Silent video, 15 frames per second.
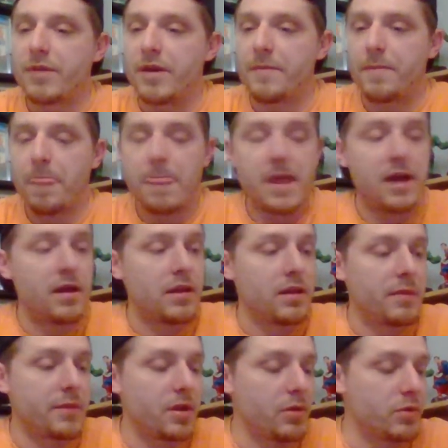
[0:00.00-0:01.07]
But yeah,
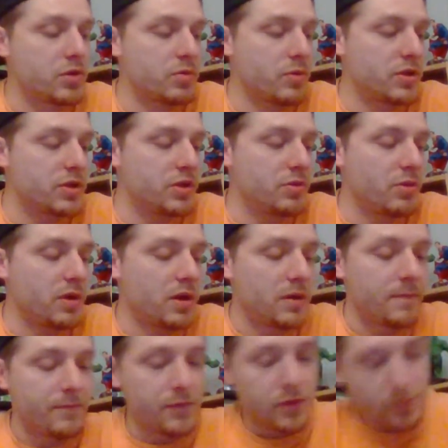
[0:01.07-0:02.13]
let me know which one you
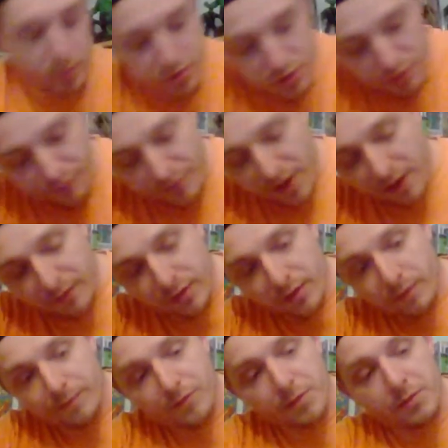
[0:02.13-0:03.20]
was your
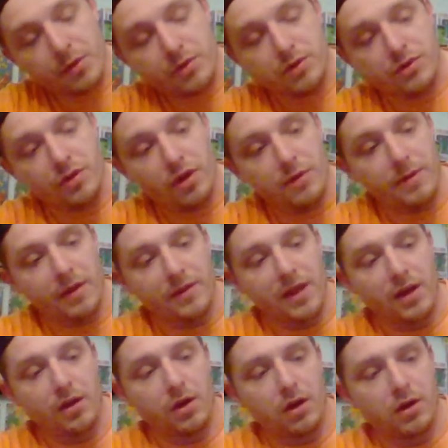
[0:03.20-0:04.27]
favorite. Let me know what you thought about
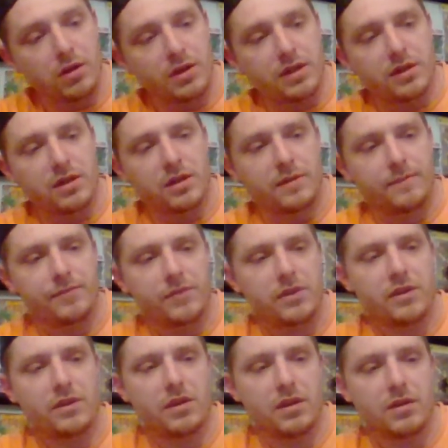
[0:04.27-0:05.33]
that haul, and go
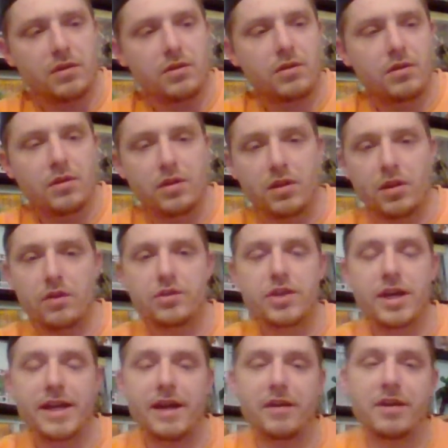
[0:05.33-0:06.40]

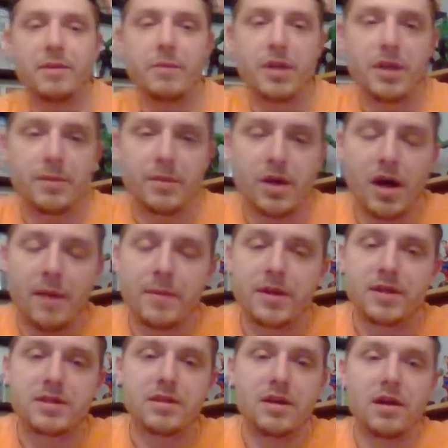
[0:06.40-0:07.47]
check out Eminem
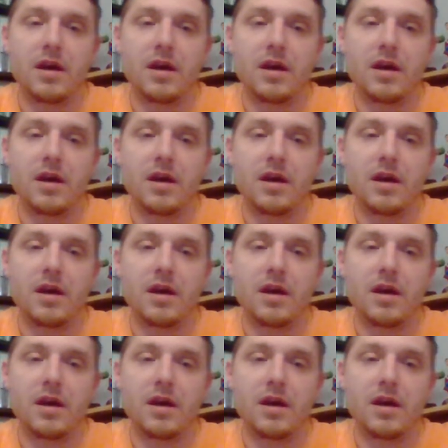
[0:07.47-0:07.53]
Comics.